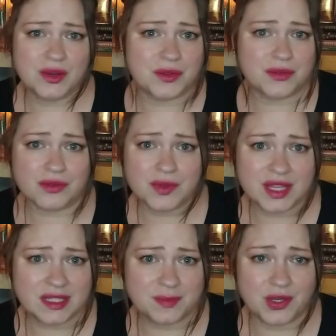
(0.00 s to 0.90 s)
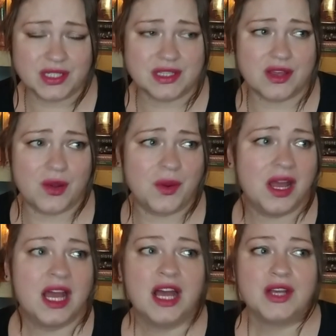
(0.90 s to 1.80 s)
to go through these books, though.
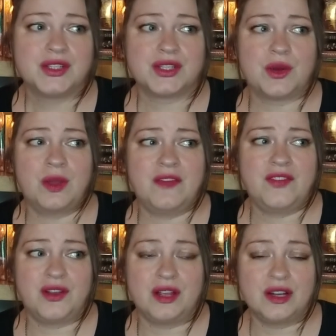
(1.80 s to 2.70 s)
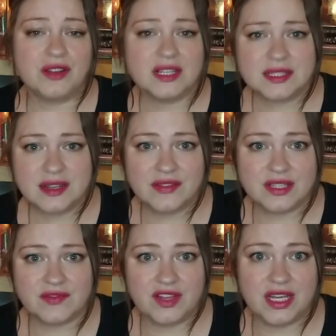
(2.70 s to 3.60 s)
So if you're interested in
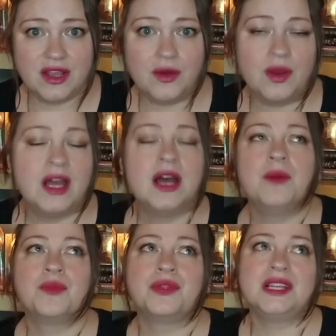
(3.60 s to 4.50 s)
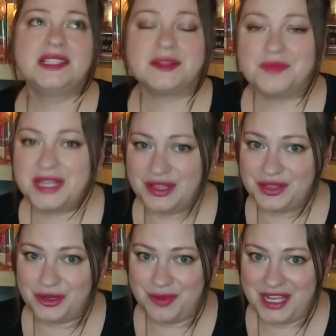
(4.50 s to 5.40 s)
this video, please be a
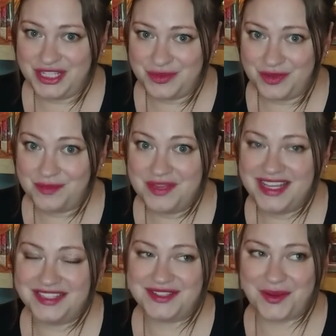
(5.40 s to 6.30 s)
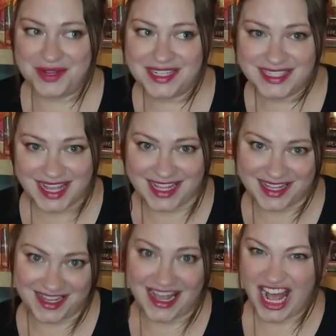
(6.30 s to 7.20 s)
little patient with me. It's going to
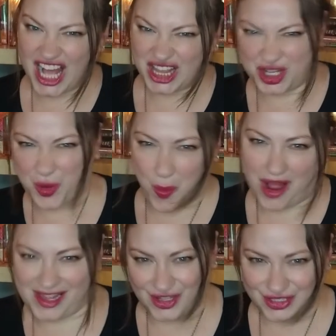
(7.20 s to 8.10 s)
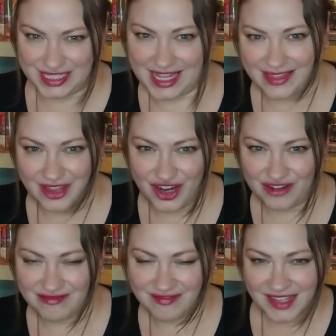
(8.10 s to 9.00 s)
take a little while to get
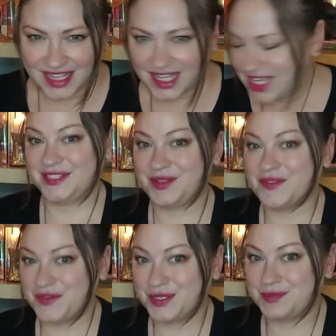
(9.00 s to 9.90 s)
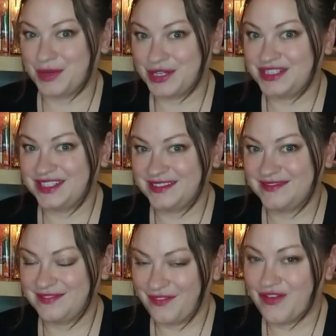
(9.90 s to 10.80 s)
there. So the first book
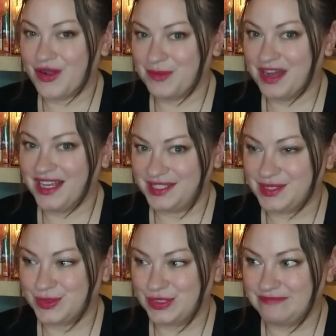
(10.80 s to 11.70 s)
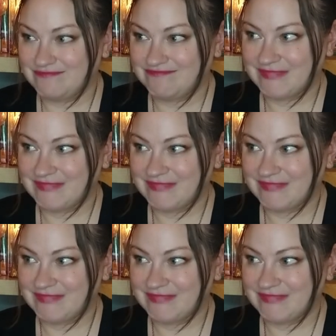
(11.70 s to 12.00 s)
from high school